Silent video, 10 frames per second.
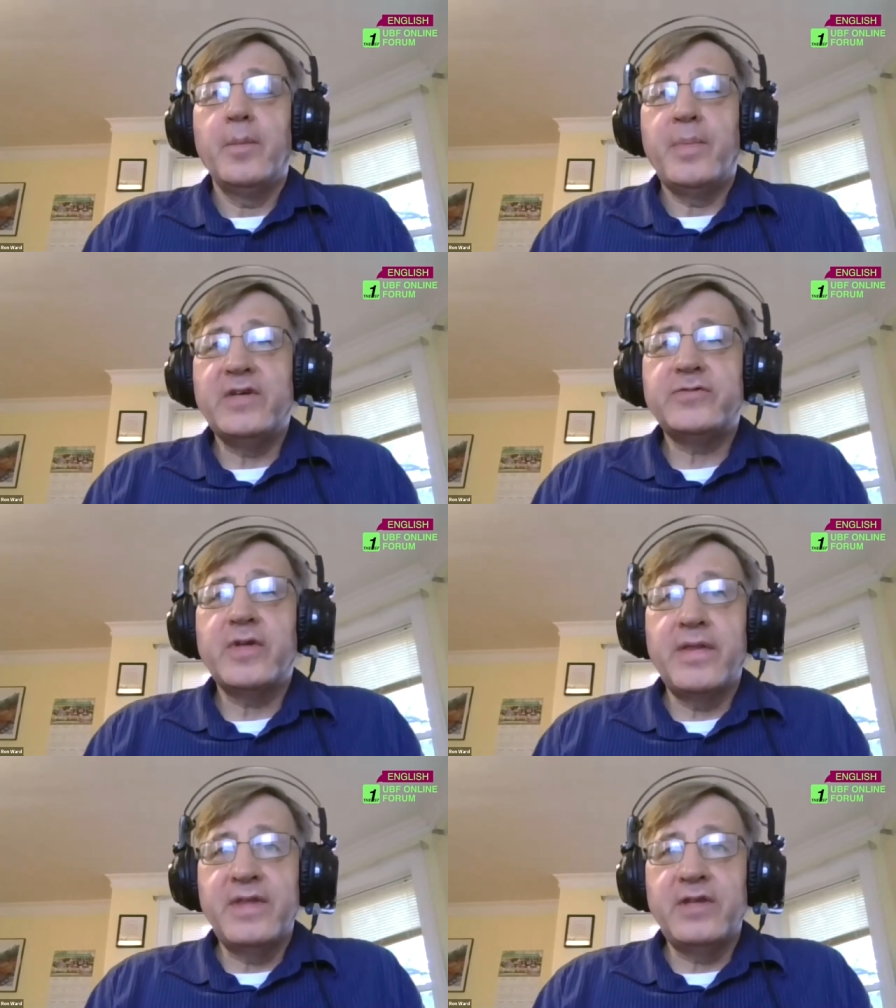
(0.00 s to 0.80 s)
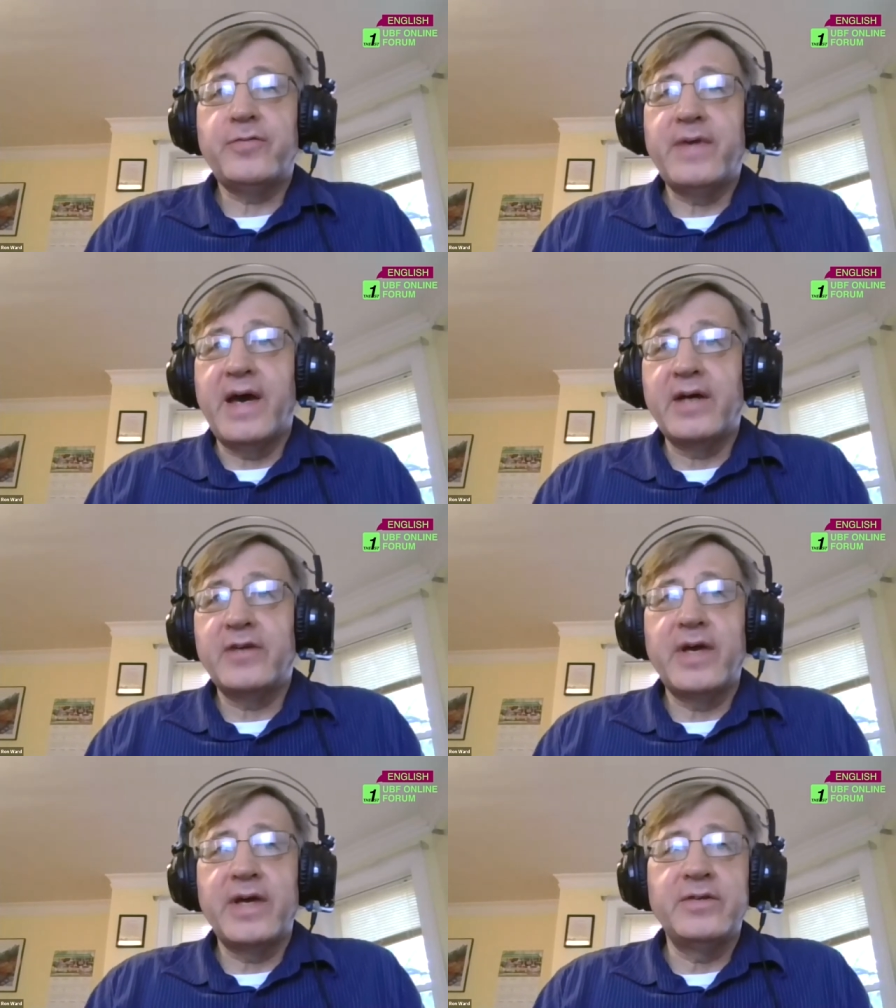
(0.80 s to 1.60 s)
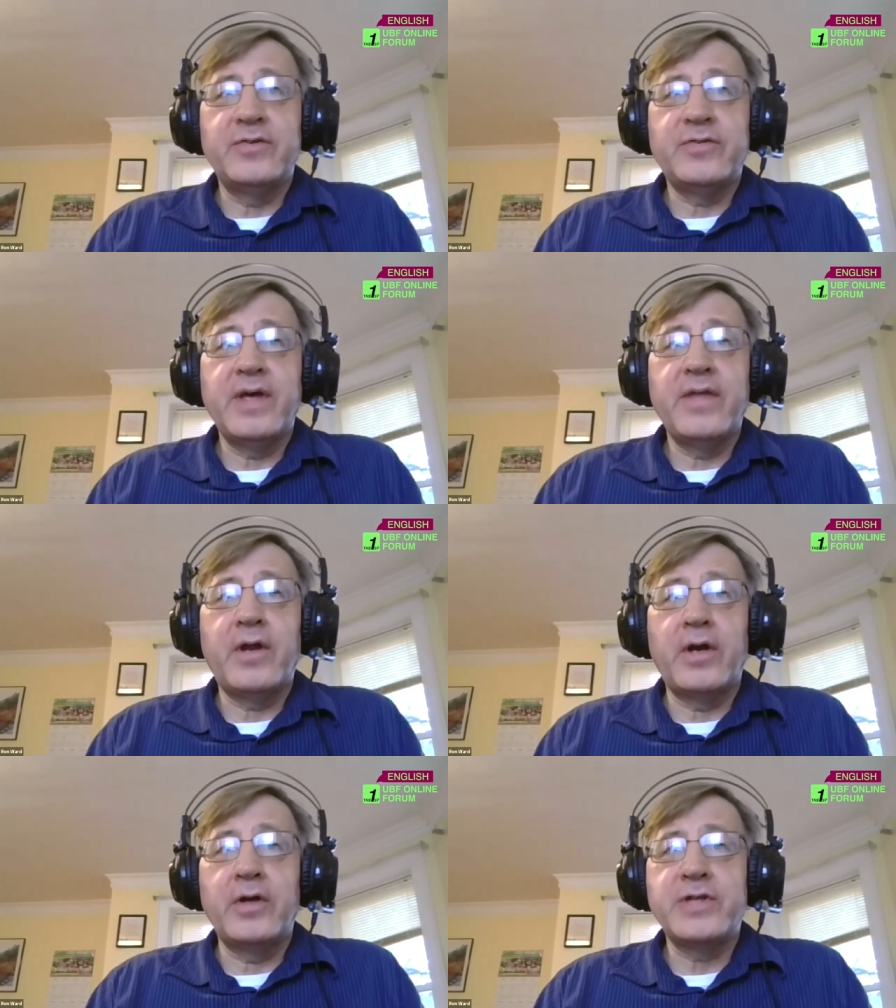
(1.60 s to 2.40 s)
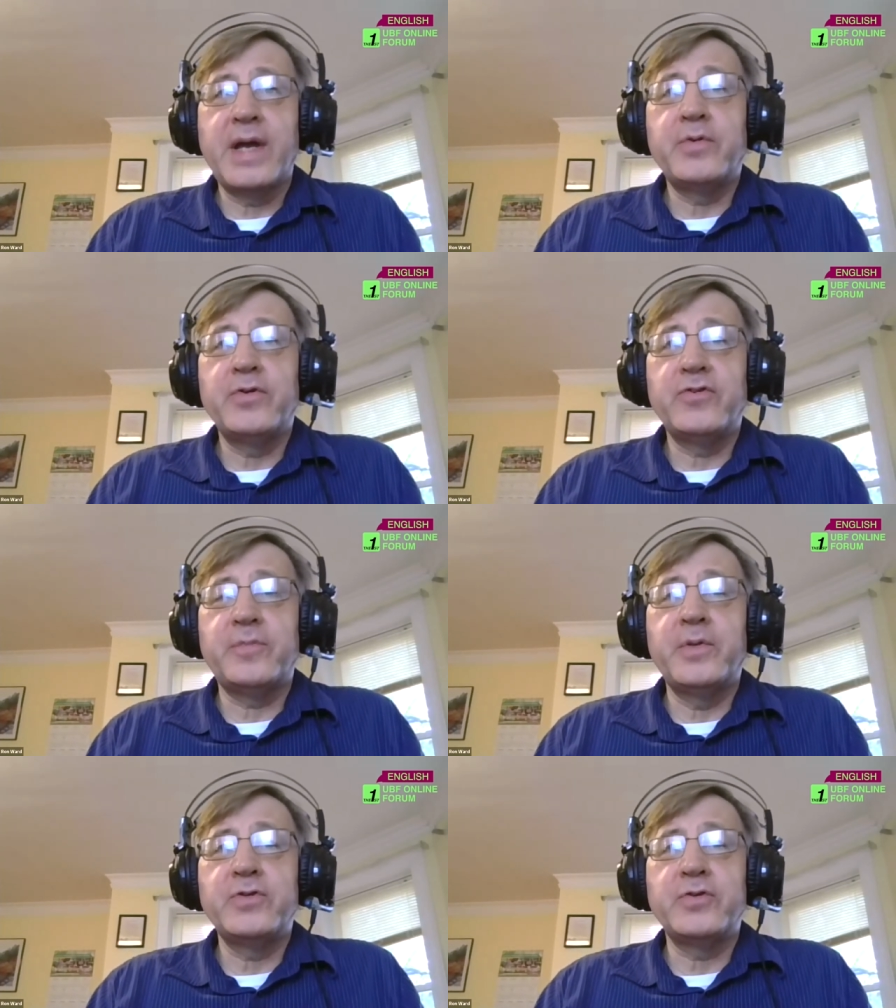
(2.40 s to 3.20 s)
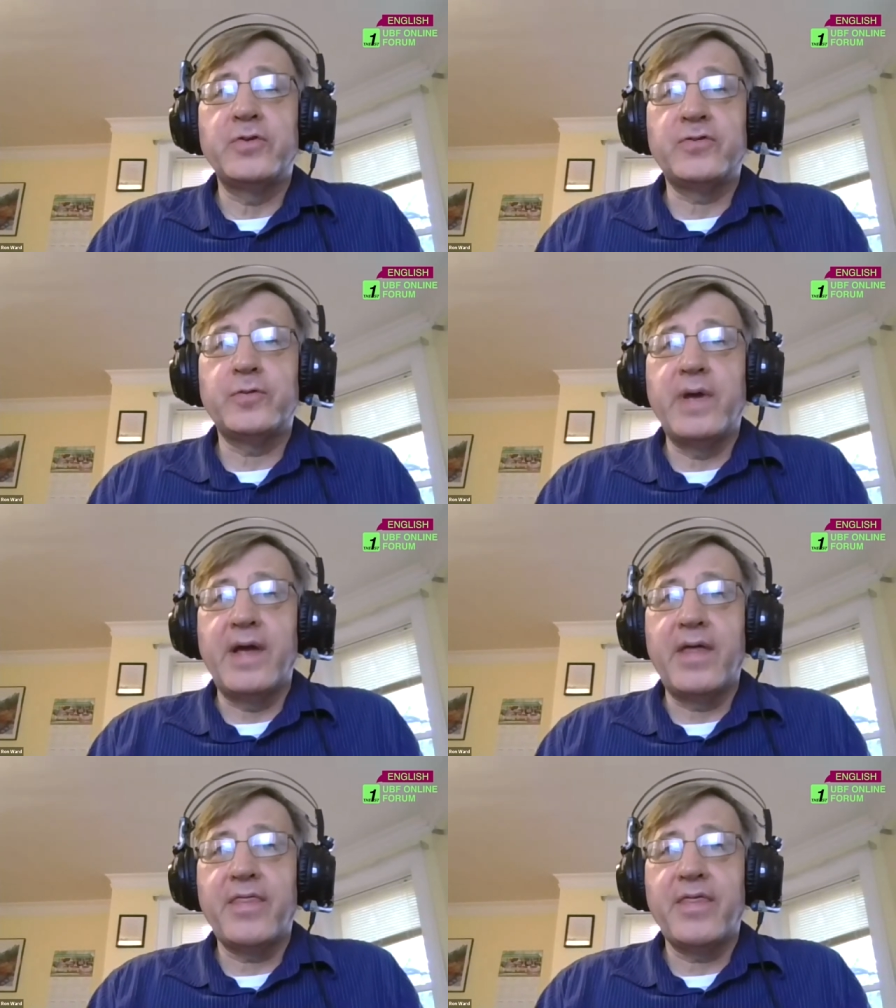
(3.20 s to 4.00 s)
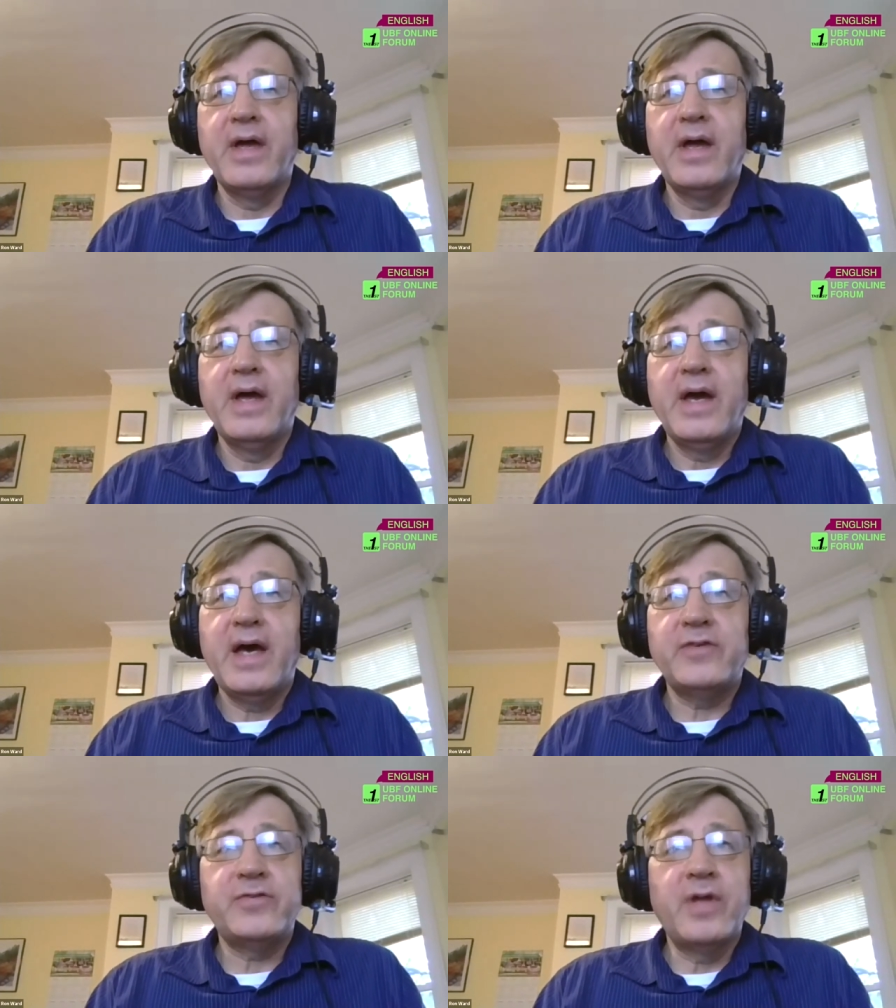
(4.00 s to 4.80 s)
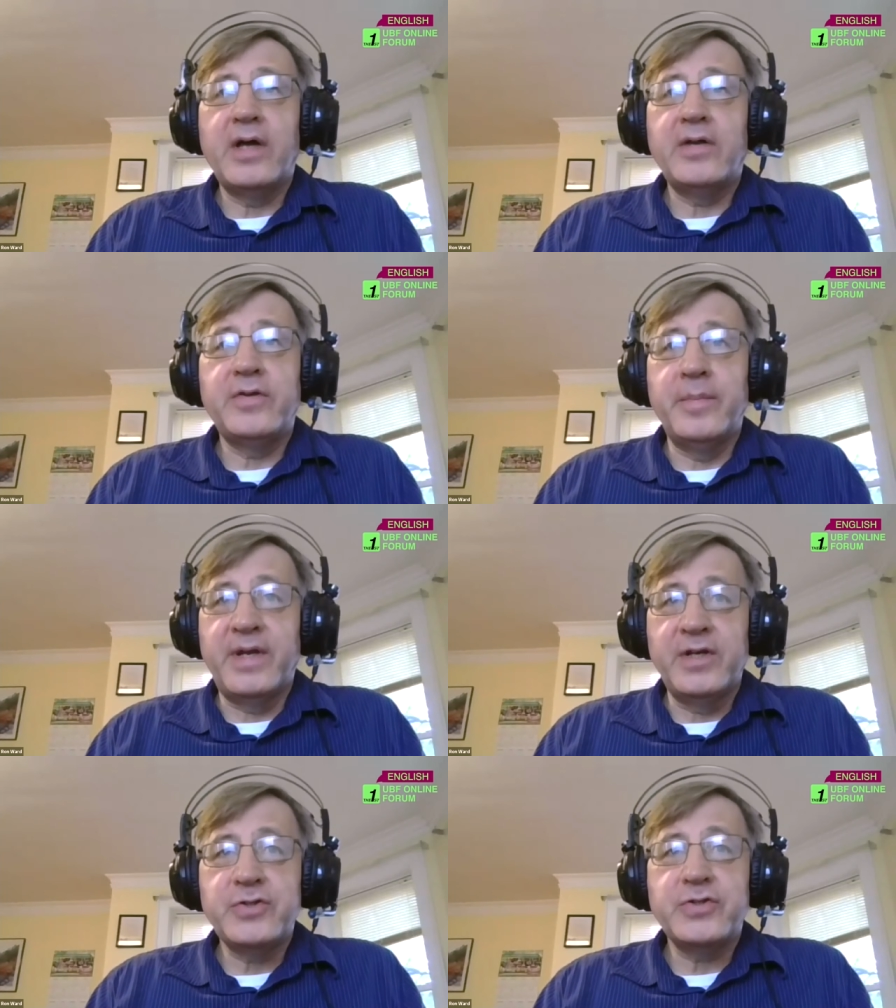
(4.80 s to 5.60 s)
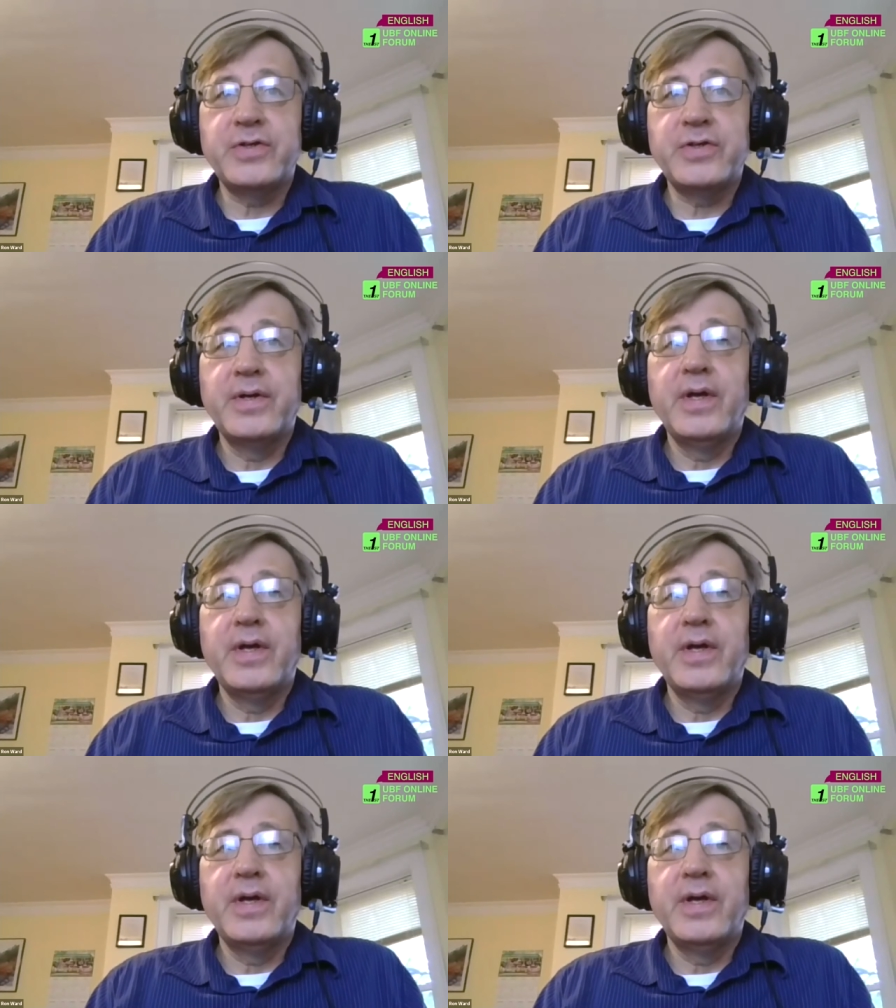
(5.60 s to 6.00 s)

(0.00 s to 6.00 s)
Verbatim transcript: Based on these facts, I can say that our chapter's spiritual strength has not diminished,